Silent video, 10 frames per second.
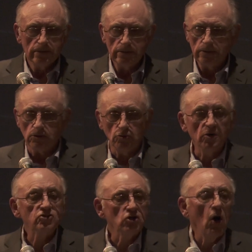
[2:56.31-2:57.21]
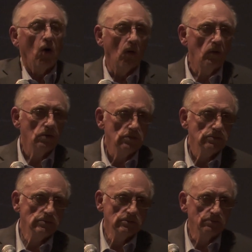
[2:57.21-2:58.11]
And you must know
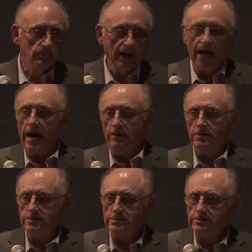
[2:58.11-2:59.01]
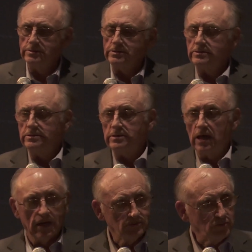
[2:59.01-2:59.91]
by now,
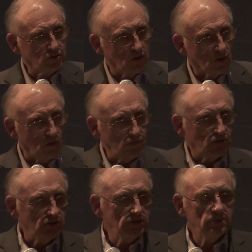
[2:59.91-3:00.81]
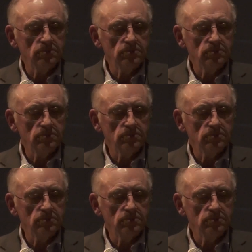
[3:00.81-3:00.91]
as Mr. Lugosi